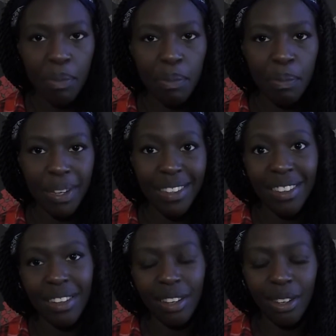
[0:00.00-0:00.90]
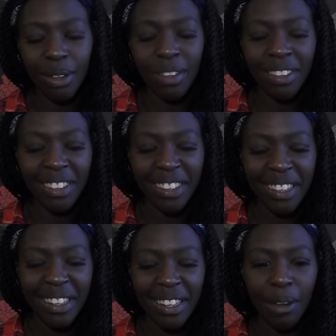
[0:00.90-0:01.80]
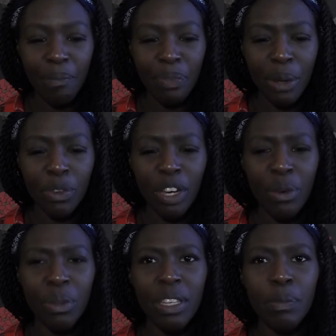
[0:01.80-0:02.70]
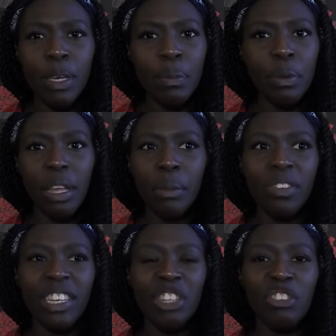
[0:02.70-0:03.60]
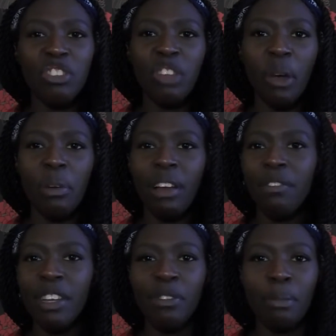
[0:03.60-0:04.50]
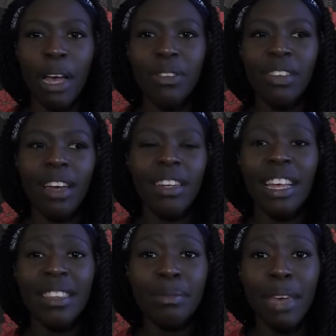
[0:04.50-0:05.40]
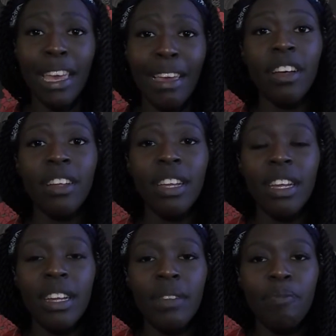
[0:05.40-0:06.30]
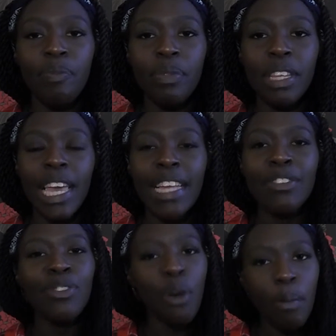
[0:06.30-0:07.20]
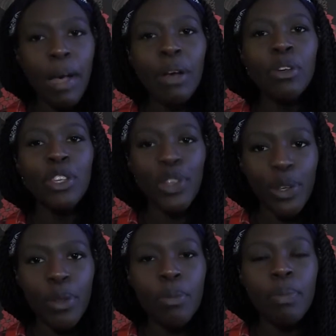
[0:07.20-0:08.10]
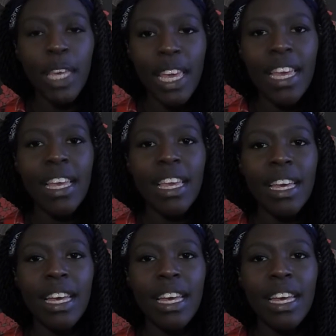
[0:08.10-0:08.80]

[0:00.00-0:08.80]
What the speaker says: but you know, I was hearing all these people and they were singing so lovely from outside, and there's me, and it's not about you being